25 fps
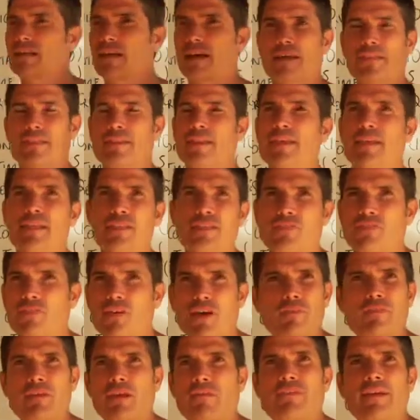I think it's
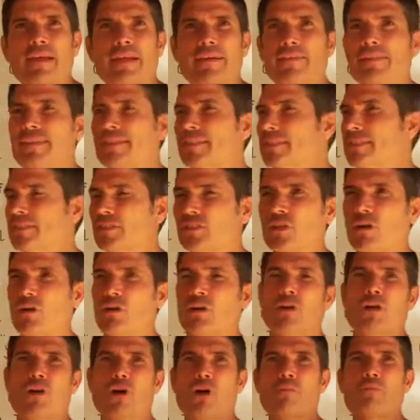
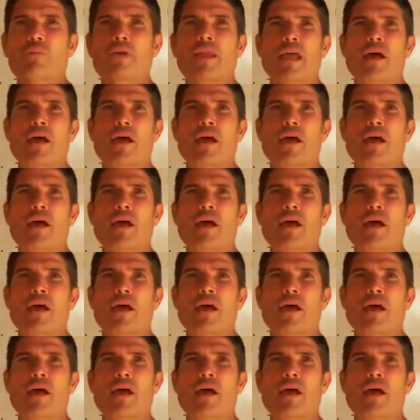5lovelanguages.com,